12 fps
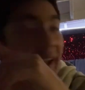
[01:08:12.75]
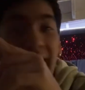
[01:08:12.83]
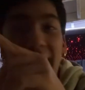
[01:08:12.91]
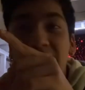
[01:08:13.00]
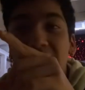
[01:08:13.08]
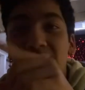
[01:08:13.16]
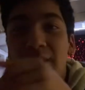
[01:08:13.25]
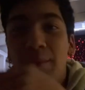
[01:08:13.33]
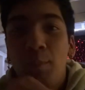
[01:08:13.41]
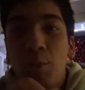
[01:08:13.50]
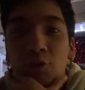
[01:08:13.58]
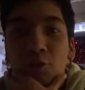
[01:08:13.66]
I ate
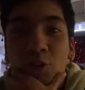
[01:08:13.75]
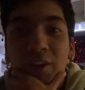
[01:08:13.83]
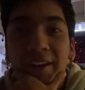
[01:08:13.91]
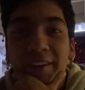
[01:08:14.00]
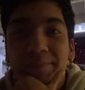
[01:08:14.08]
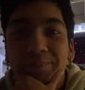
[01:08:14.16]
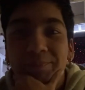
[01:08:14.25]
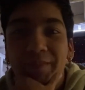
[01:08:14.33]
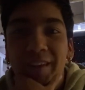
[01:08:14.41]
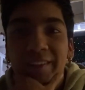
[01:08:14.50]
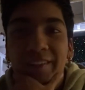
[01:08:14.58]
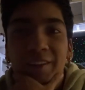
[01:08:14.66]
uh, pozole.
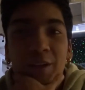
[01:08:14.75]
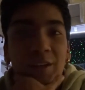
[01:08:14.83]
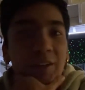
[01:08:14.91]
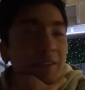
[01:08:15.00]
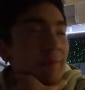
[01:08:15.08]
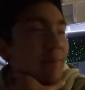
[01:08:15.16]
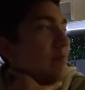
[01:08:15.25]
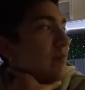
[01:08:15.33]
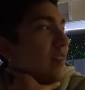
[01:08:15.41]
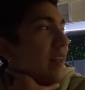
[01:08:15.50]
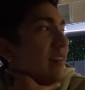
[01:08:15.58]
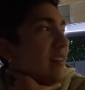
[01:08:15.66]
That's a
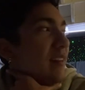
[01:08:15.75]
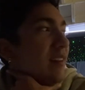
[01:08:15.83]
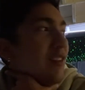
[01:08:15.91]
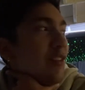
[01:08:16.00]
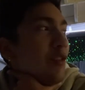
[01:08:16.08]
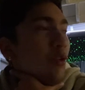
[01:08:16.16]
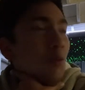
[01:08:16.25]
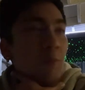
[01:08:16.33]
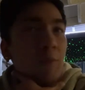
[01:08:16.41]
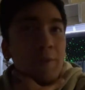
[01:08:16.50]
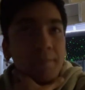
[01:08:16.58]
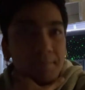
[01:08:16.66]
that's a
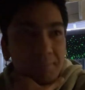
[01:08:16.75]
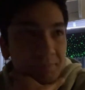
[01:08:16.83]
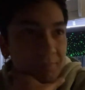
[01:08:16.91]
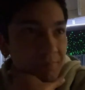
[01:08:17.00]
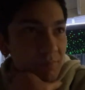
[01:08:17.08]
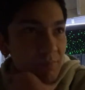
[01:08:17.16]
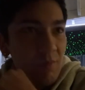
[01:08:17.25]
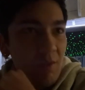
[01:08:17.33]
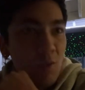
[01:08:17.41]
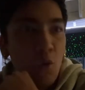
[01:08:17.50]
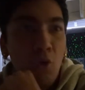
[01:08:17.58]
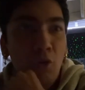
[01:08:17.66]
soup,
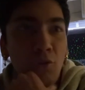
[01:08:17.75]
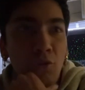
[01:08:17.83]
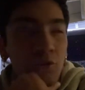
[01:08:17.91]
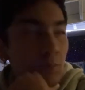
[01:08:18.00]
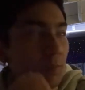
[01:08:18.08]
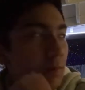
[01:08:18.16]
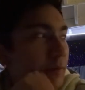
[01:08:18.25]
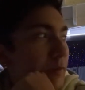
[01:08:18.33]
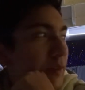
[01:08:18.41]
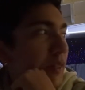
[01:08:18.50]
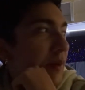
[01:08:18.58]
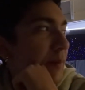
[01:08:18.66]
corn soup,
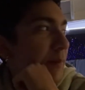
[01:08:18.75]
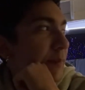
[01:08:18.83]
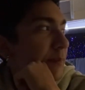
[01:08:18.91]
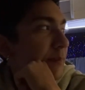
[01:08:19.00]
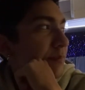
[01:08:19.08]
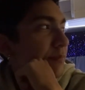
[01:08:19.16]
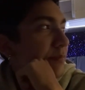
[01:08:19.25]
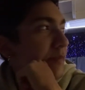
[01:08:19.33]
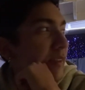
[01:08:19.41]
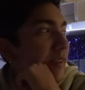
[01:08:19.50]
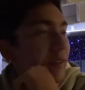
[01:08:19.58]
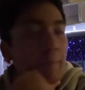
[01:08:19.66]
um,
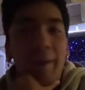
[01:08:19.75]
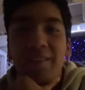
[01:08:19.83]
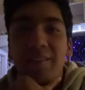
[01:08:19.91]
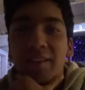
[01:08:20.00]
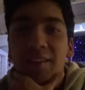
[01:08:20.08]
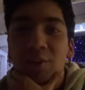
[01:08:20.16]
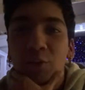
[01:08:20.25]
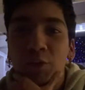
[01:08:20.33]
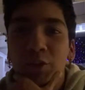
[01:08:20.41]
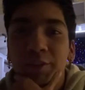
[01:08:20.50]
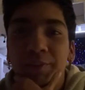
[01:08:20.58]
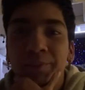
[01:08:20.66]
Mexican
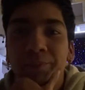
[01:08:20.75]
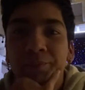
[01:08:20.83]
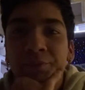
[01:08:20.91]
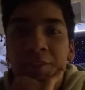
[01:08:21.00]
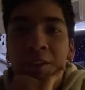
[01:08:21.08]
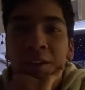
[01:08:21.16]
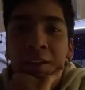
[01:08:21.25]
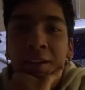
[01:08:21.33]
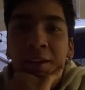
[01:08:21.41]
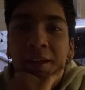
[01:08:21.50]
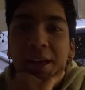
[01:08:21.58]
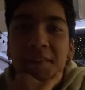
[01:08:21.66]
food.
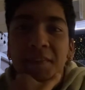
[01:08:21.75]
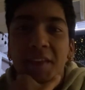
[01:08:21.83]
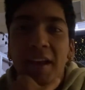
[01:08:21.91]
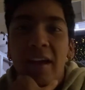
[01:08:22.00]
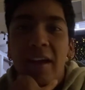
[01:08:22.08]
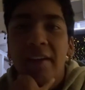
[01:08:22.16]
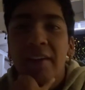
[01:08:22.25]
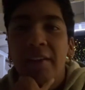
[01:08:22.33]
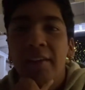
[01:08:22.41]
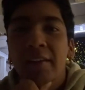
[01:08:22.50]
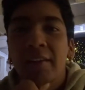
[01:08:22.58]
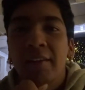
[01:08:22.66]
And
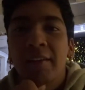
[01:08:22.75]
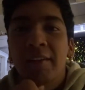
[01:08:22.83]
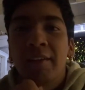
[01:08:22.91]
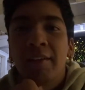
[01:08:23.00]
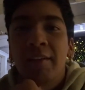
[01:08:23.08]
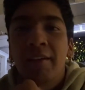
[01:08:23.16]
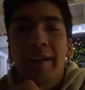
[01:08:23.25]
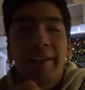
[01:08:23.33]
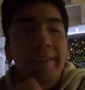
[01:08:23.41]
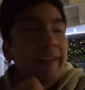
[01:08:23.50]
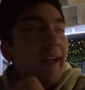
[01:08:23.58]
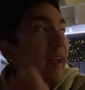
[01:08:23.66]
then,
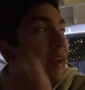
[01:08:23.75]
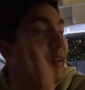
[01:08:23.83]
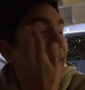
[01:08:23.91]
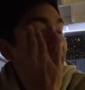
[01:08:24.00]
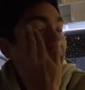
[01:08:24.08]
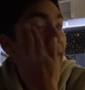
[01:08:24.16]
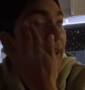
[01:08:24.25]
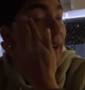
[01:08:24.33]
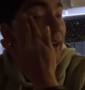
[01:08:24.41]
and then